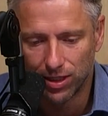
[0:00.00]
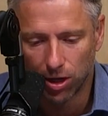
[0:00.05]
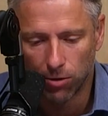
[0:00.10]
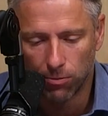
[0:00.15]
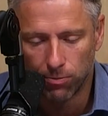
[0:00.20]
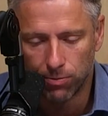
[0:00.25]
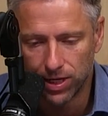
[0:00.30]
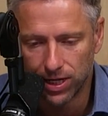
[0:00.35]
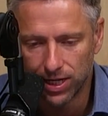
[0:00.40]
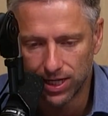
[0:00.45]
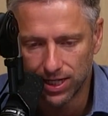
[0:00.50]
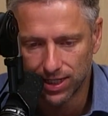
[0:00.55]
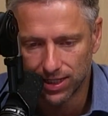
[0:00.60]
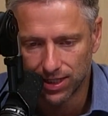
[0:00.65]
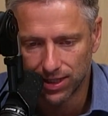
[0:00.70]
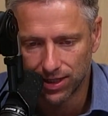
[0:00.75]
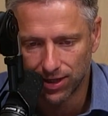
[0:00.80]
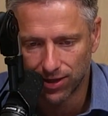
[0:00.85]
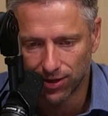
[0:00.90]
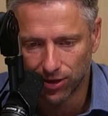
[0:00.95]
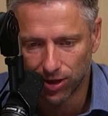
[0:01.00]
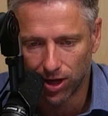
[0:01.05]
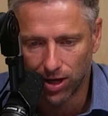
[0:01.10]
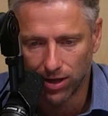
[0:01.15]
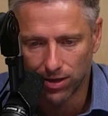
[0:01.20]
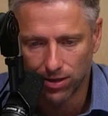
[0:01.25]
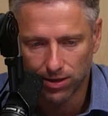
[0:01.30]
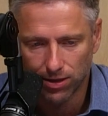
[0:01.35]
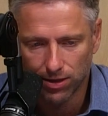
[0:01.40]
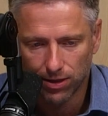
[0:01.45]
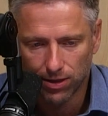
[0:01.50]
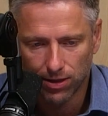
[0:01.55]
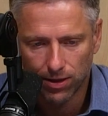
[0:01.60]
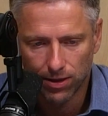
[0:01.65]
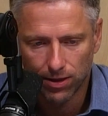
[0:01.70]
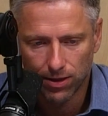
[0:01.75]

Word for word: is obedient to their laws.